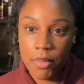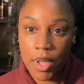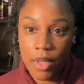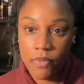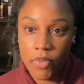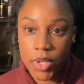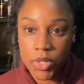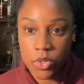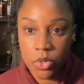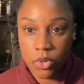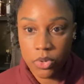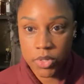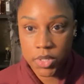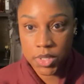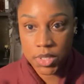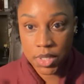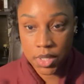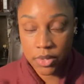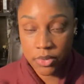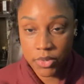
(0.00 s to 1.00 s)
by Victoria's
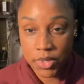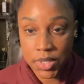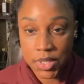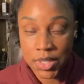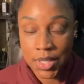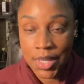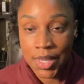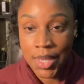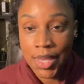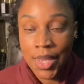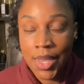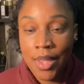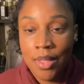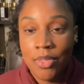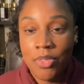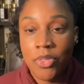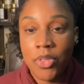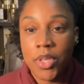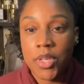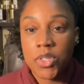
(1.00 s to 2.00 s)
Secret.
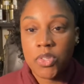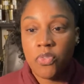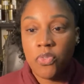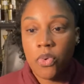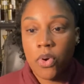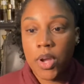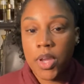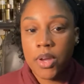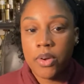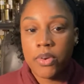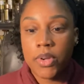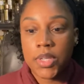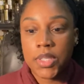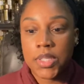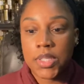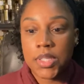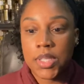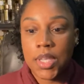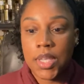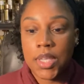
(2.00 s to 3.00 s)
This
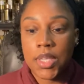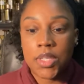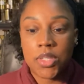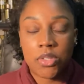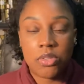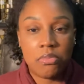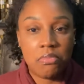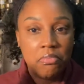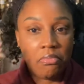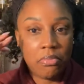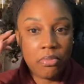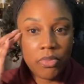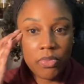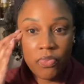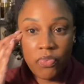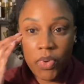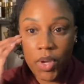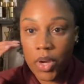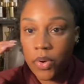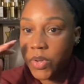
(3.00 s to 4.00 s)
fragrance is
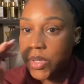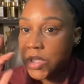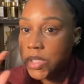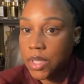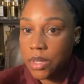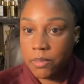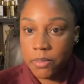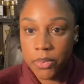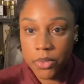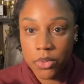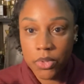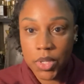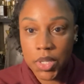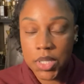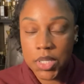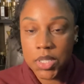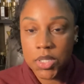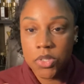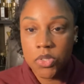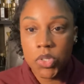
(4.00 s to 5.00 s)
very simple.
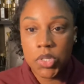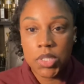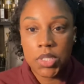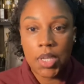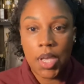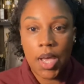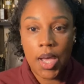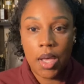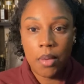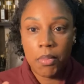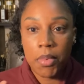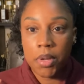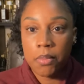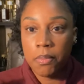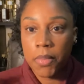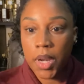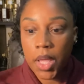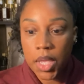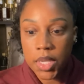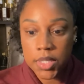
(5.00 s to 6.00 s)
It's just almond
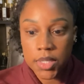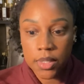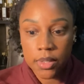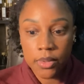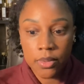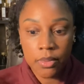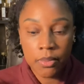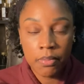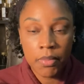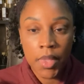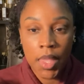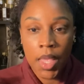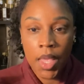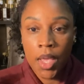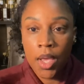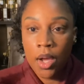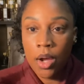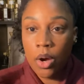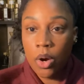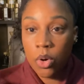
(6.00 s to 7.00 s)
blossom,
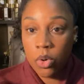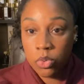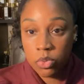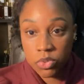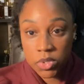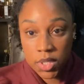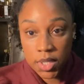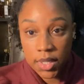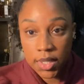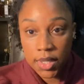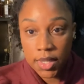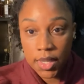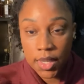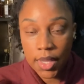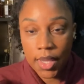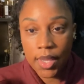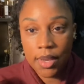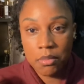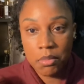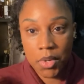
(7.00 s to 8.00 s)
oat,
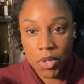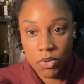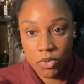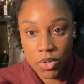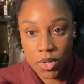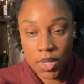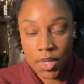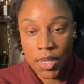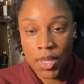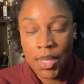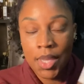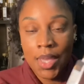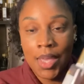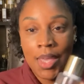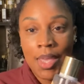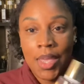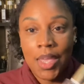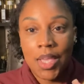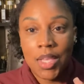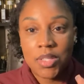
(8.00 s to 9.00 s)
and milk.
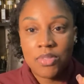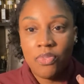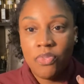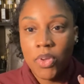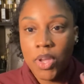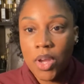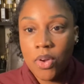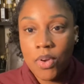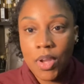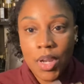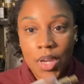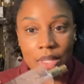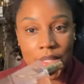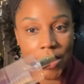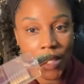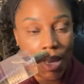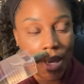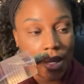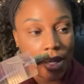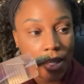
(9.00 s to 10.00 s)
It's very
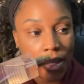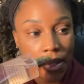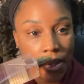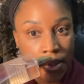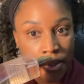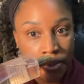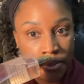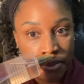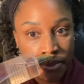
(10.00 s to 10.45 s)
latonic.